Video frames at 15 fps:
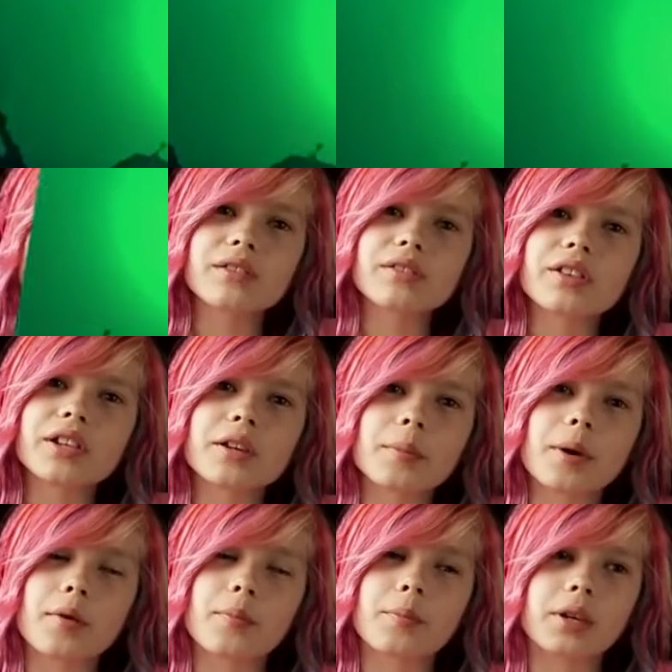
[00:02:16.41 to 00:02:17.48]
The best thing
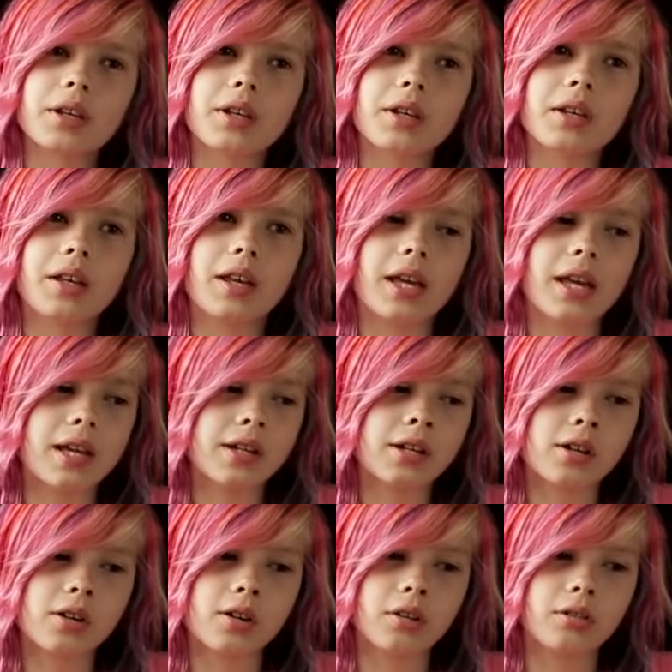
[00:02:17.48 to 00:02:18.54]
about being
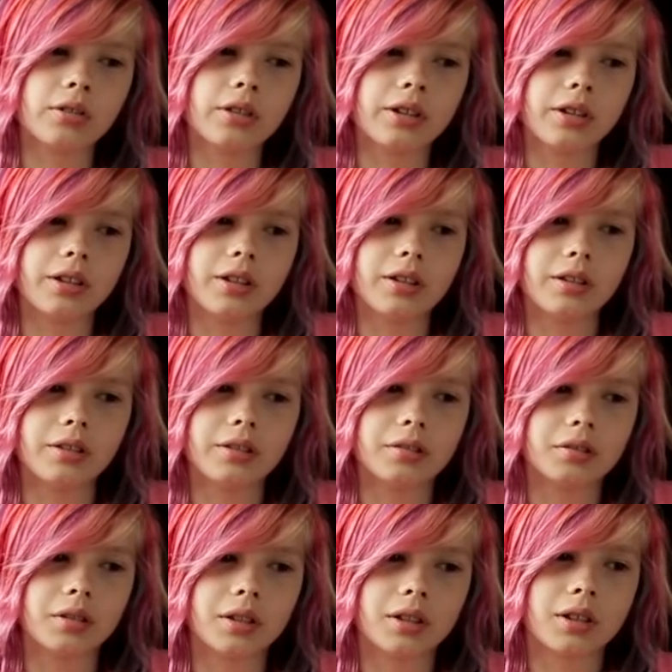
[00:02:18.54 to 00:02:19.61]
a girl
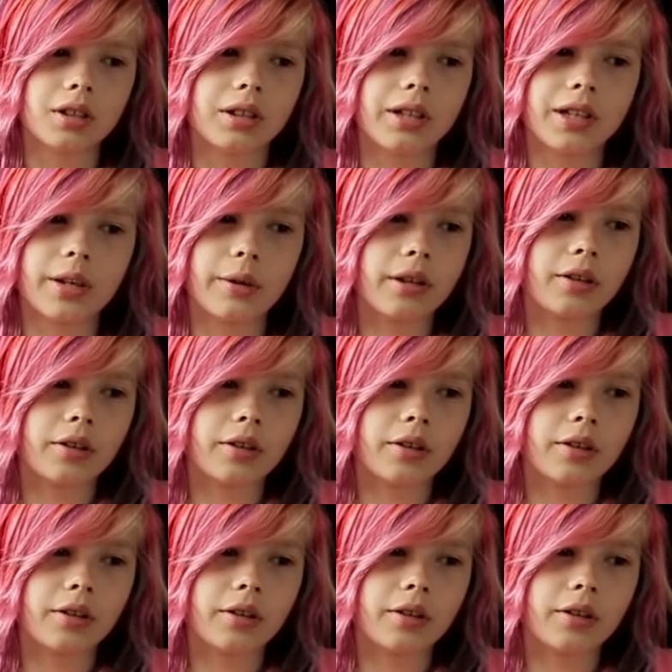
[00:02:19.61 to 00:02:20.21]
is now